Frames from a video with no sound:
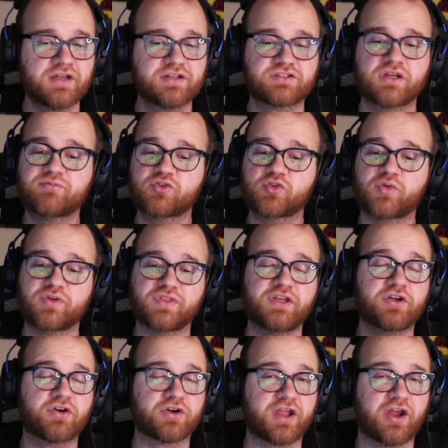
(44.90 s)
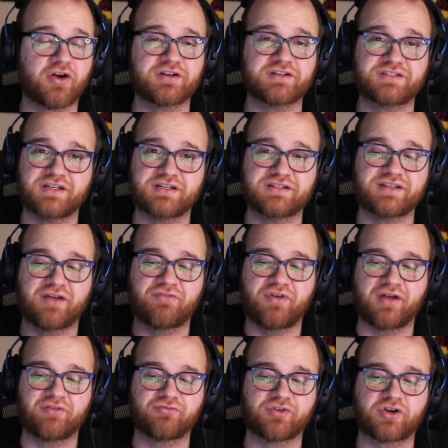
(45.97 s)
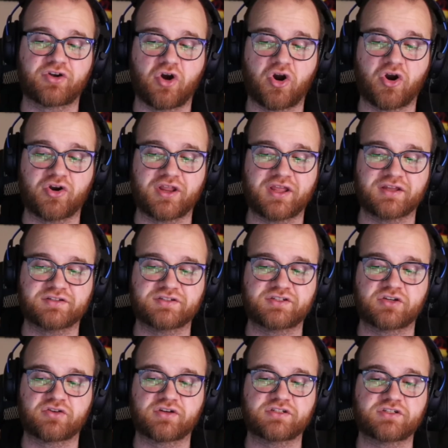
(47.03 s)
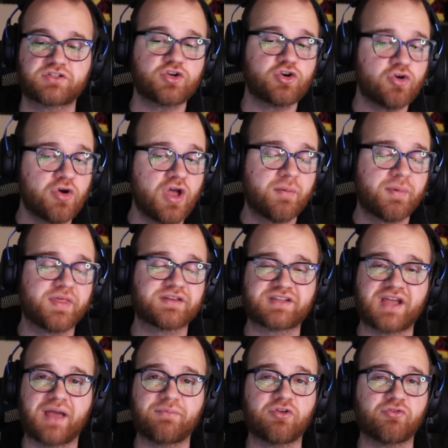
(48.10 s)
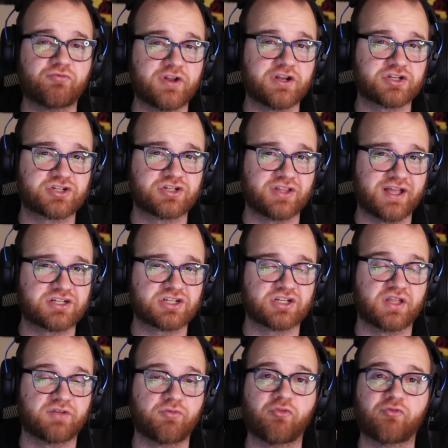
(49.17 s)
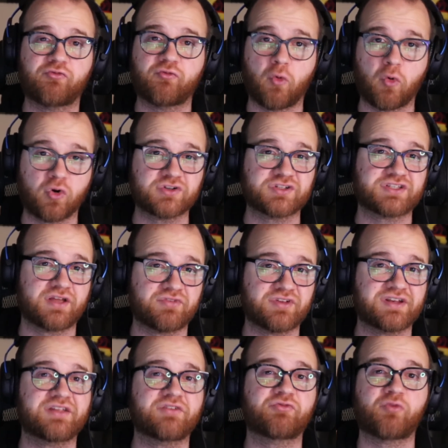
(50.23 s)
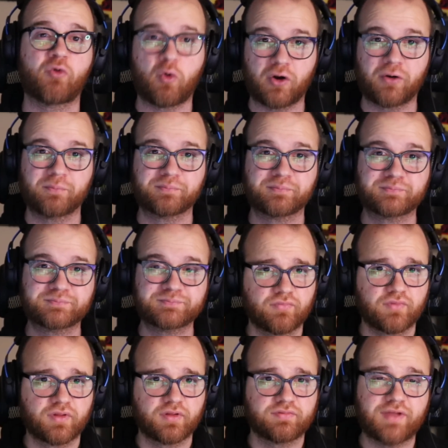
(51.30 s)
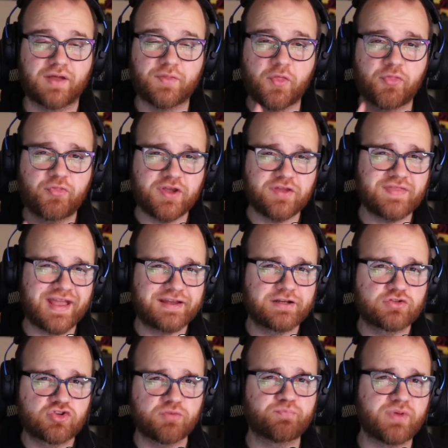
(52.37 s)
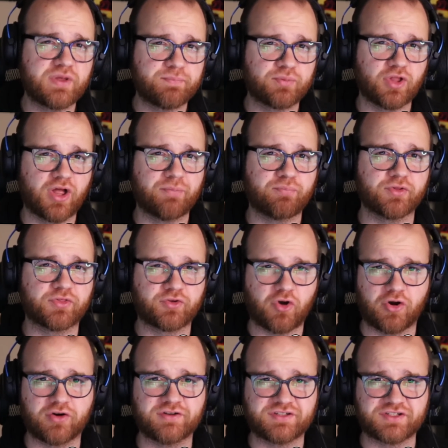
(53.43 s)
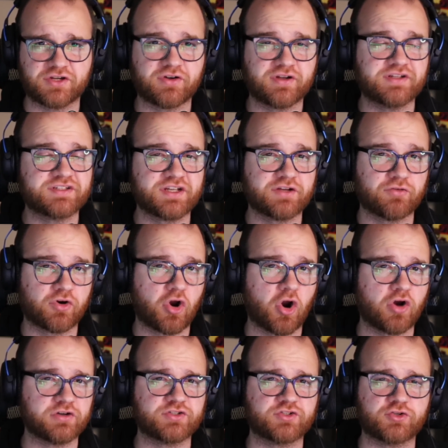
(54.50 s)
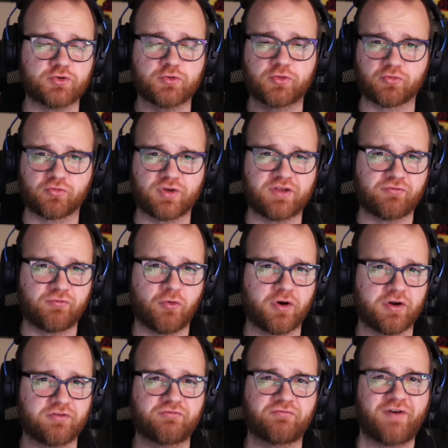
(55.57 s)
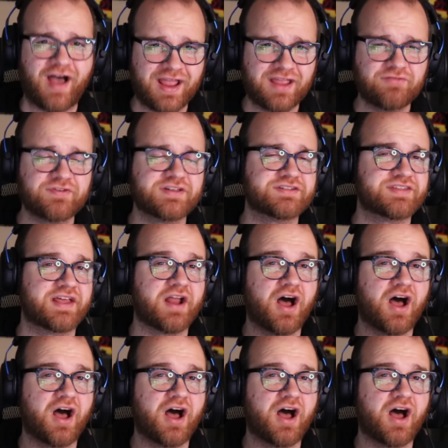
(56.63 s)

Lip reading: Subsequently, you're guaranteed to have every card in Series 2 by the time you finish collection level 474. Now, the thing that can trip people up with card series in regards to 3, 4, and 5 is that